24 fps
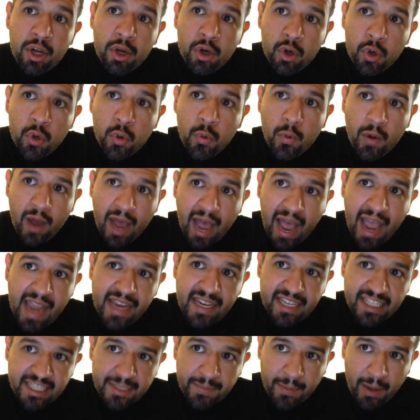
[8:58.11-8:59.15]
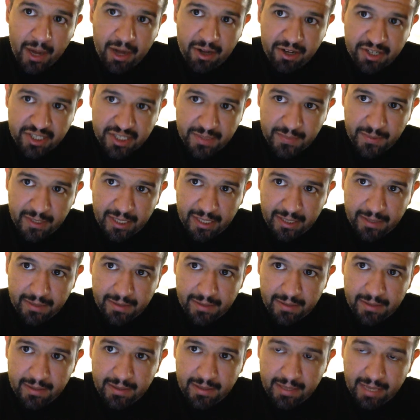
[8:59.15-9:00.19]
who I aspire to be
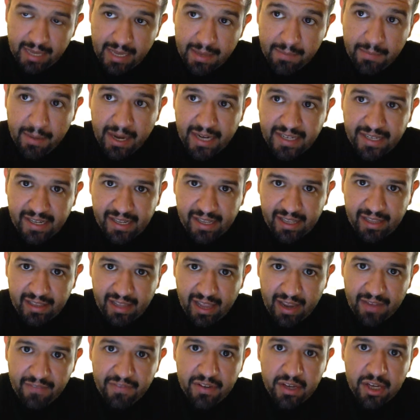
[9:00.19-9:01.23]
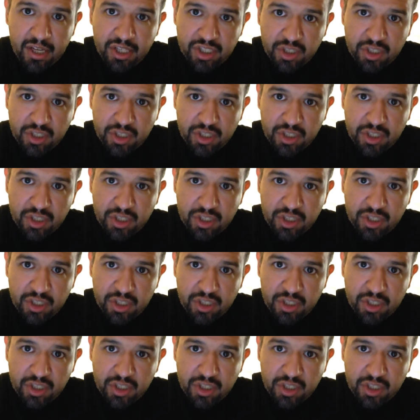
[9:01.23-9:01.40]
in my daily life.